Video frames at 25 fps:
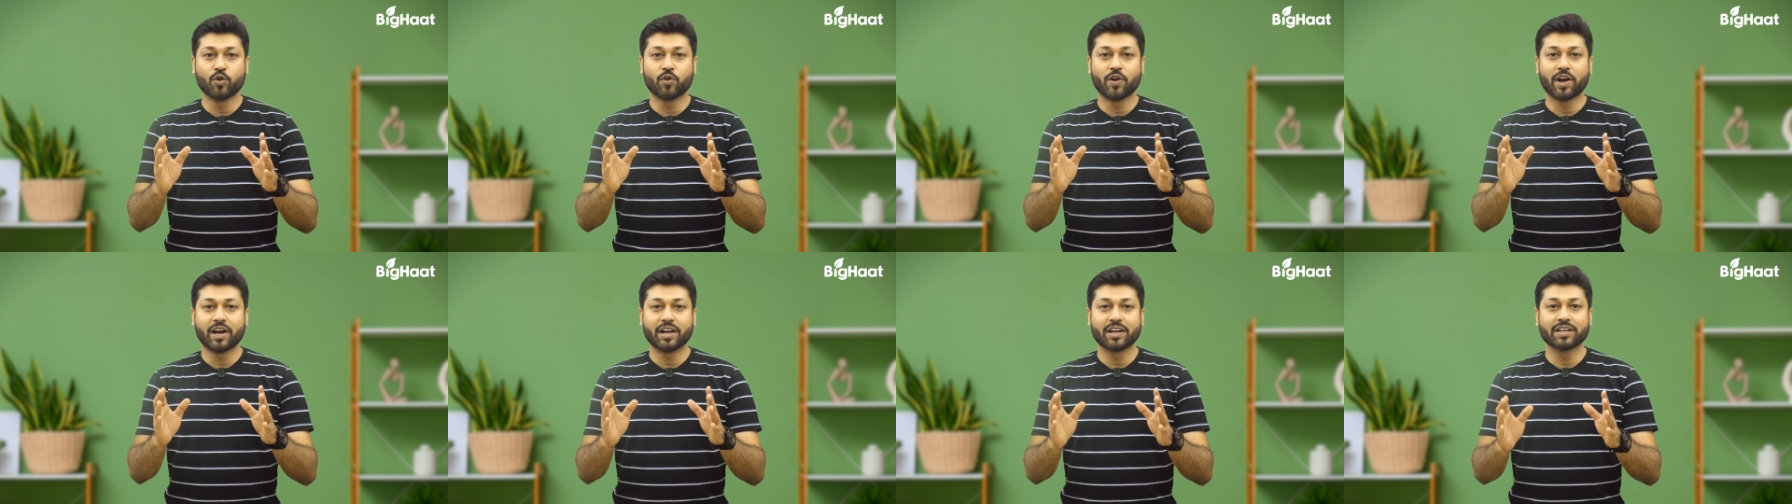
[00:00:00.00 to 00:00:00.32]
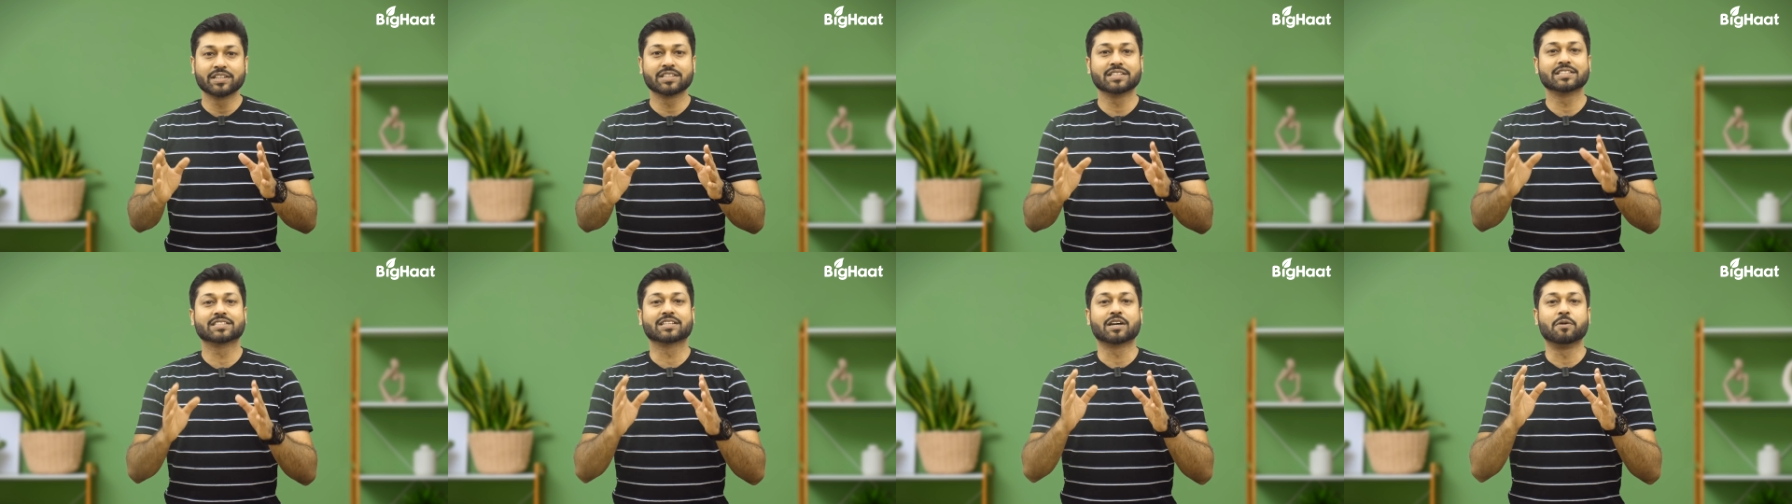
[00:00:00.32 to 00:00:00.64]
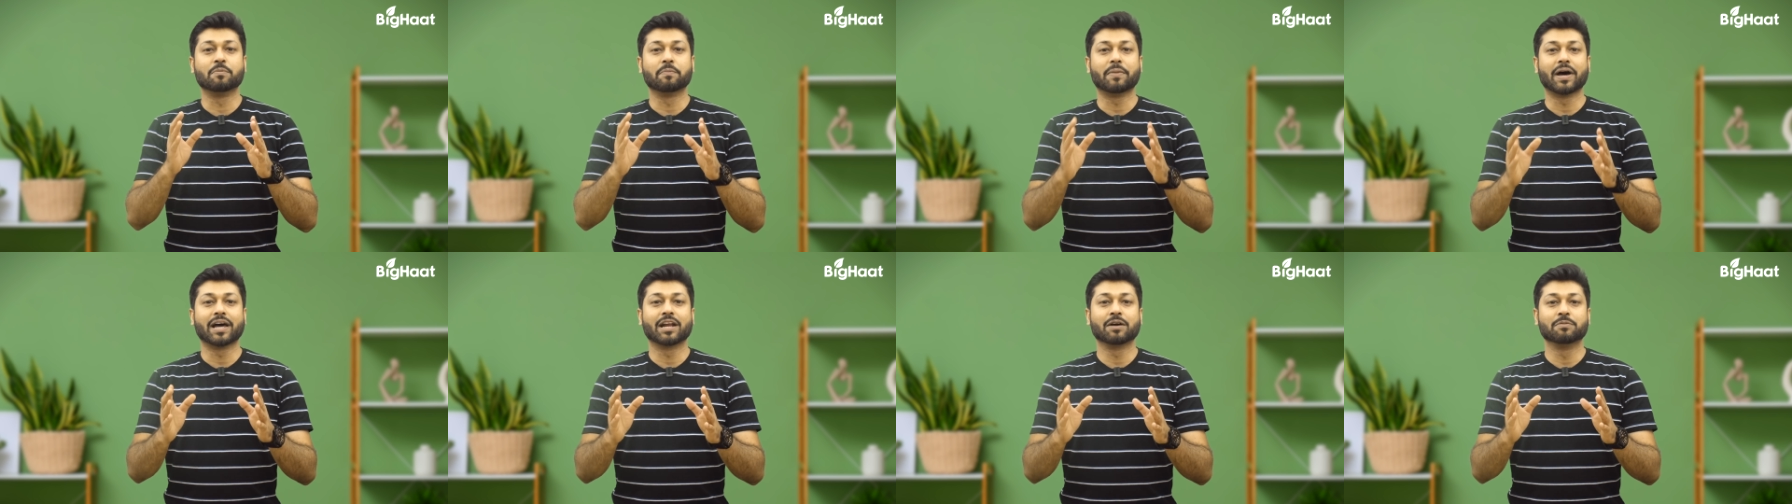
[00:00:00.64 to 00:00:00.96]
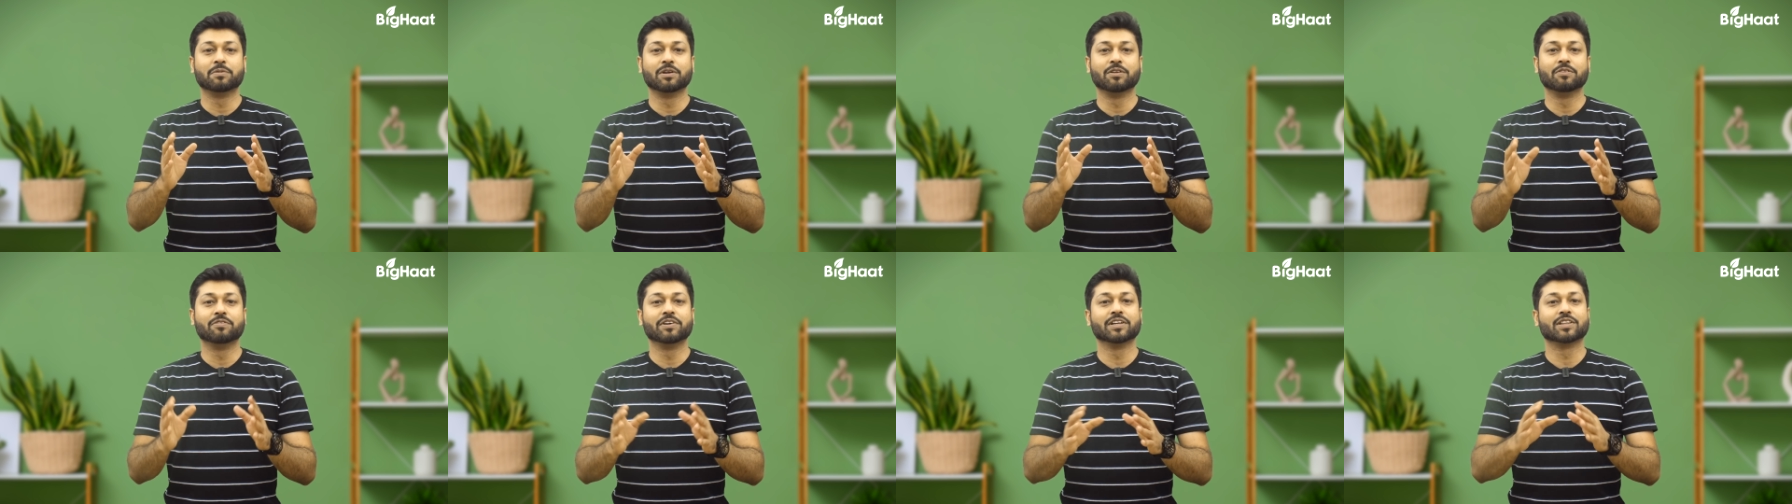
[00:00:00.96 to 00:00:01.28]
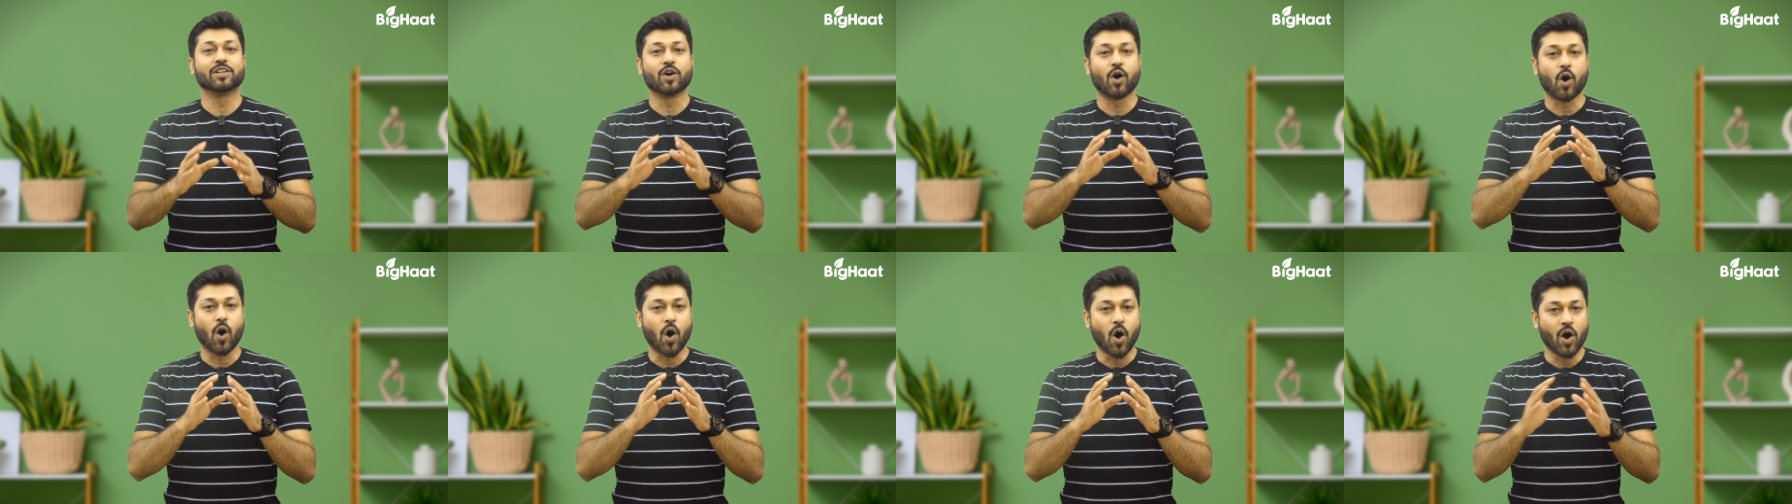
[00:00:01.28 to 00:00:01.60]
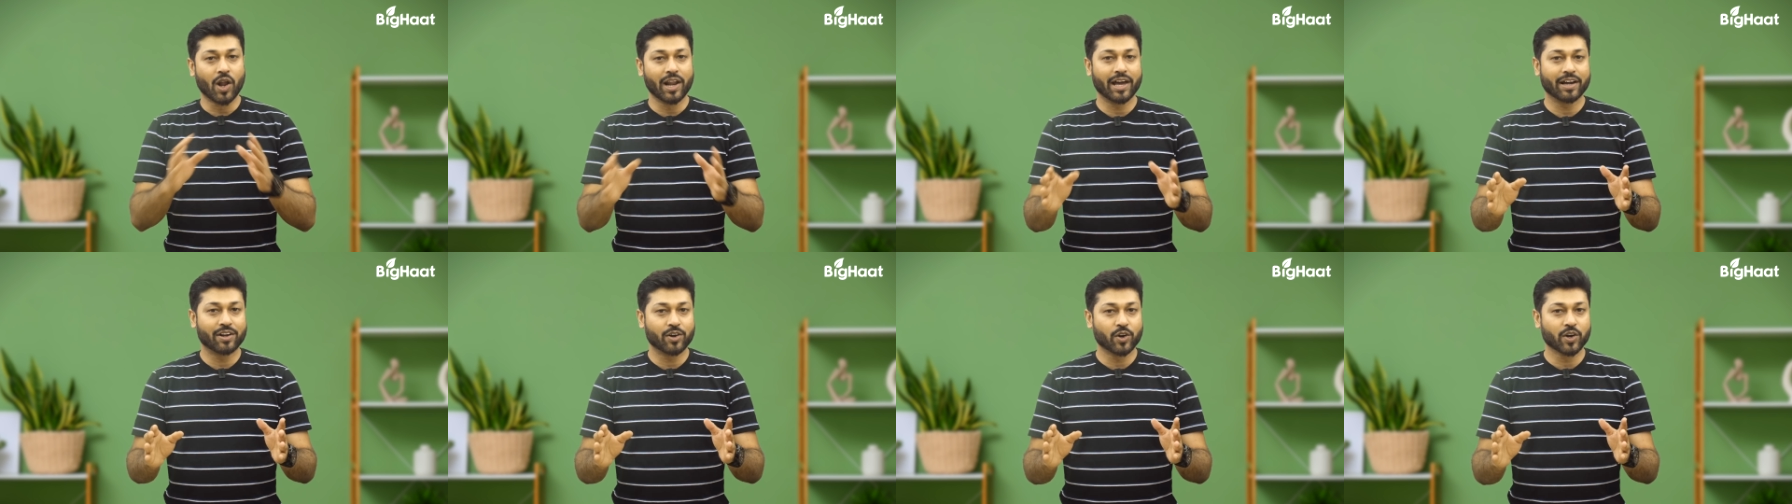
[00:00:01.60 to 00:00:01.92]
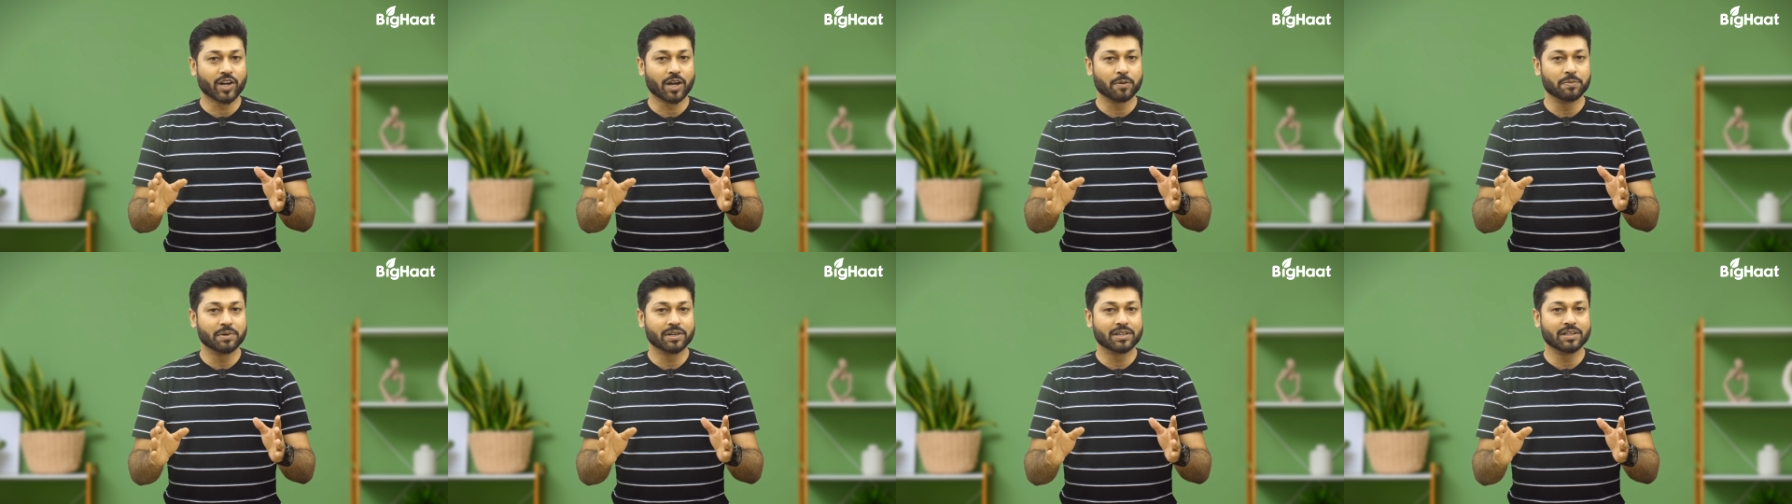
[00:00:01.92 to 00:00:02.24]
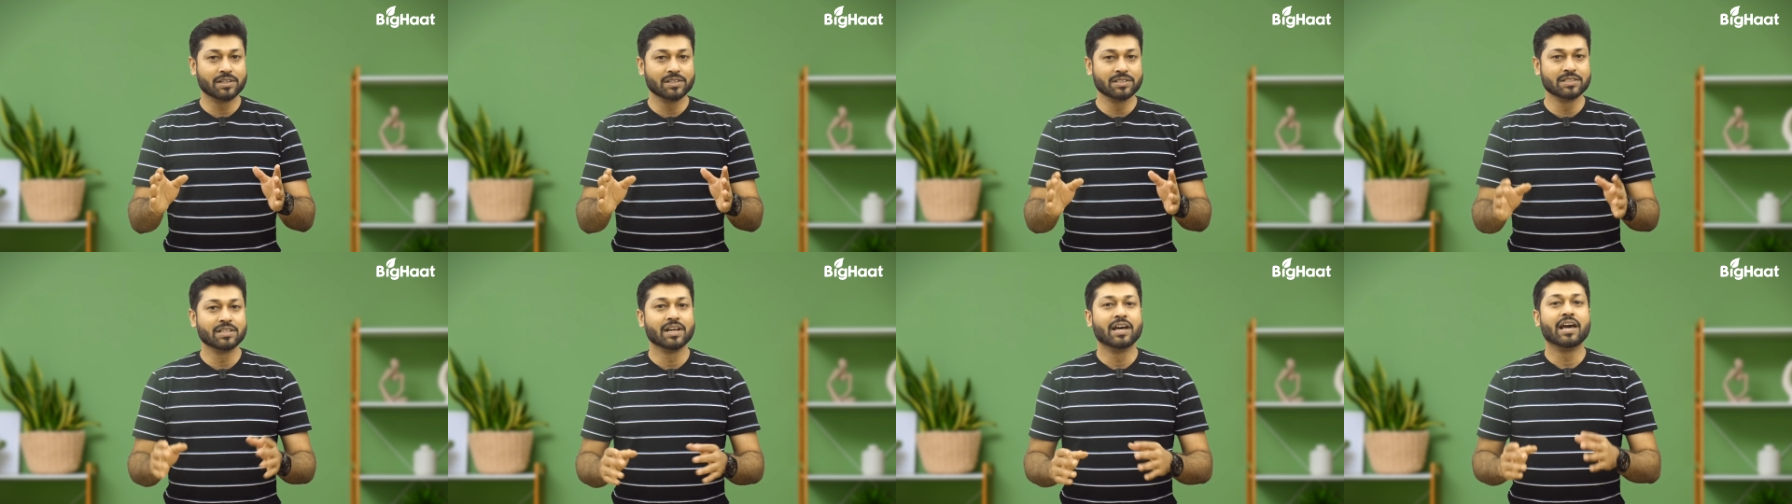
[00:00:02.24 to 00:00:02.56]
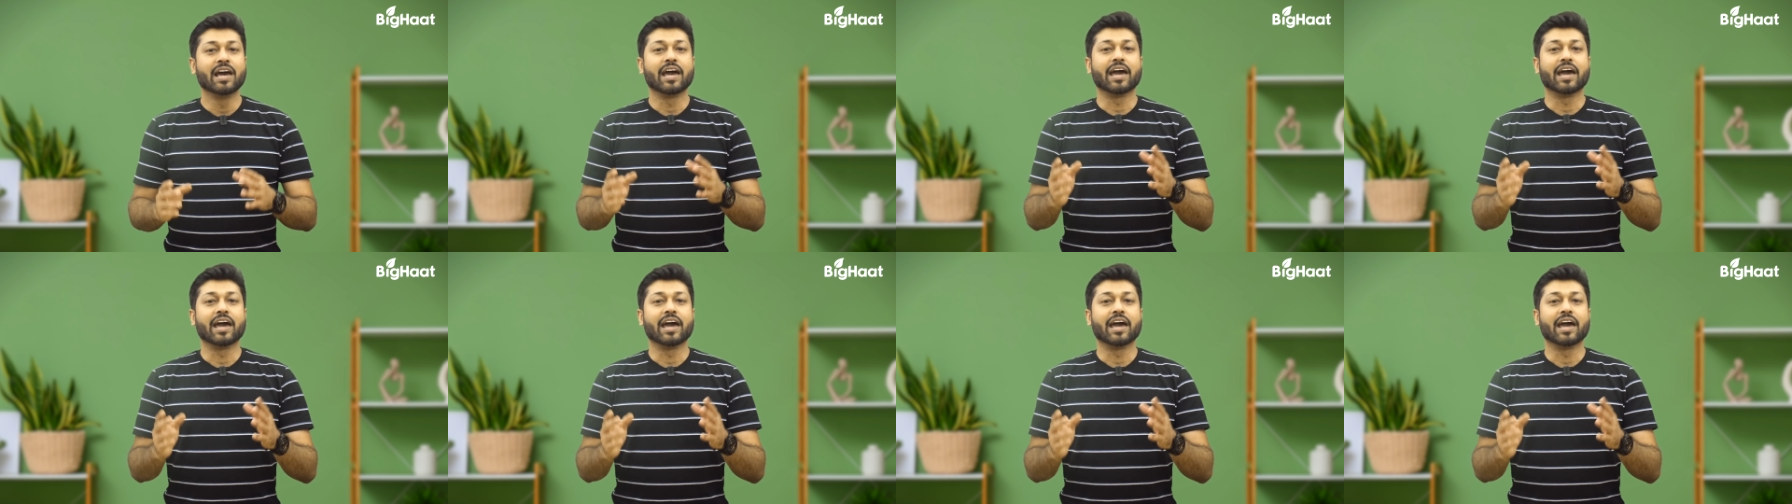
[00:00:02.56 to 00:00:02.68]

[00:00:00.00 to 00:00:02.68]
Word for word: Virus is comparable with all agrochemicals,